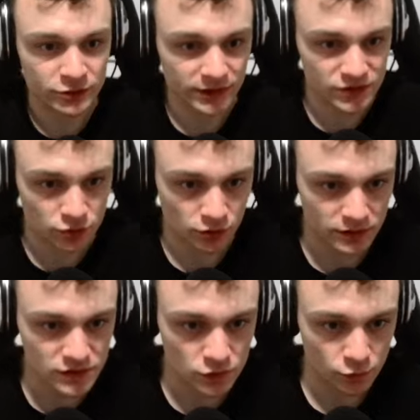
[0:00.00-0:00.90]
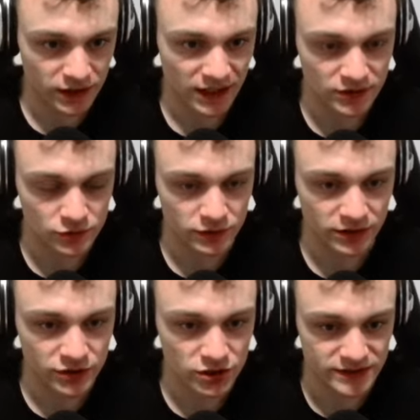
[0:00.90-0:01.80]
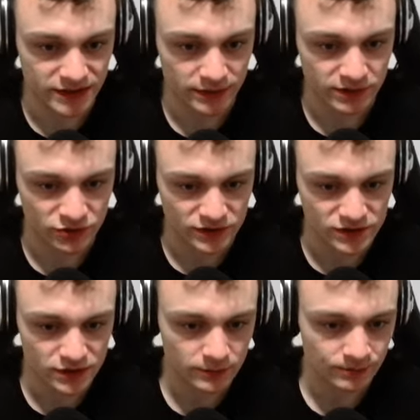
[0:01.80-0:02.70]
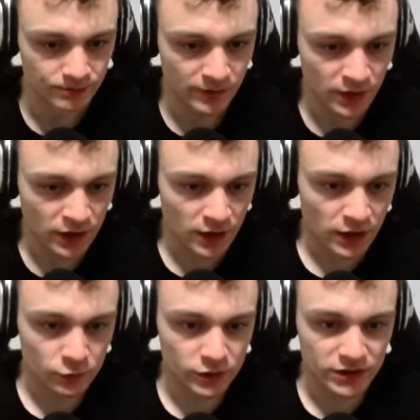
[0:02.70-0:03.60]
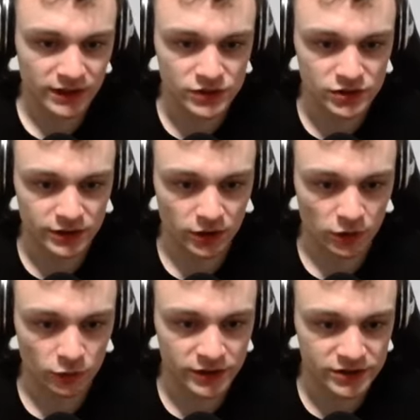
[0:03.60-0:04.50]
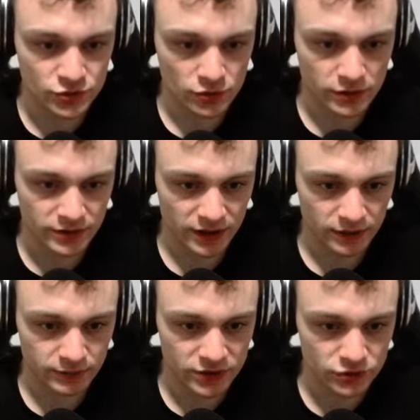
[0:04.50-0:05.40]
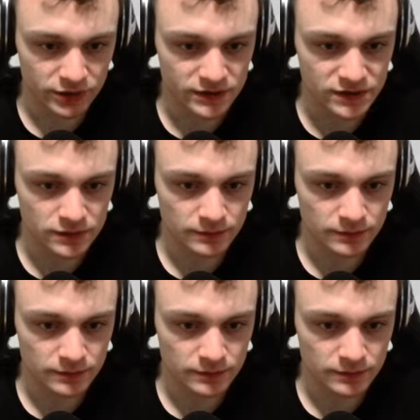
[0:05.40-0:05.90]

drawn. So we can do initialize game matrix here, and we can actually already draw the game matrix